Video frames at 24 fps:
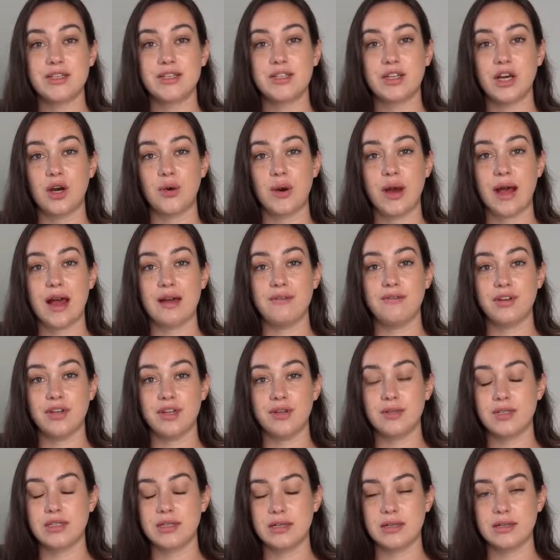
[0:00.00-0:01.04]
So I haven't
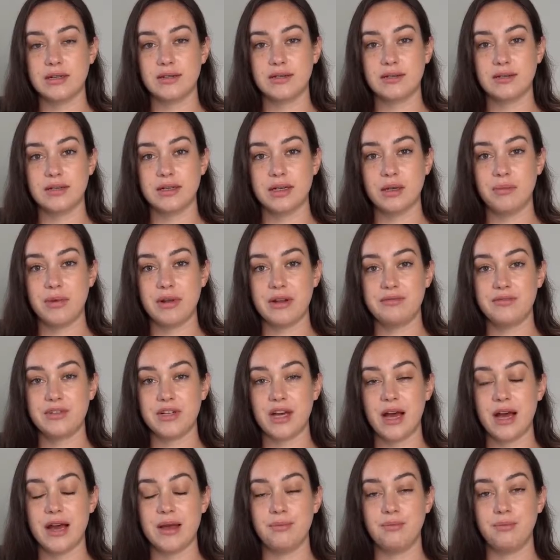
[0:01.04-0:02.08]
used it in a little bit of
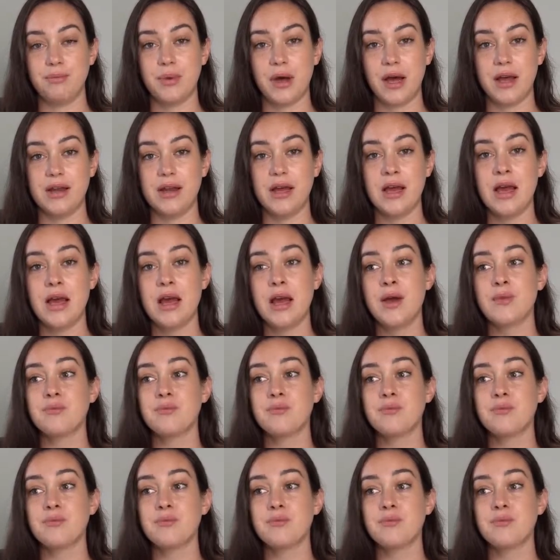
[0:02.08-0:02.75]
time, but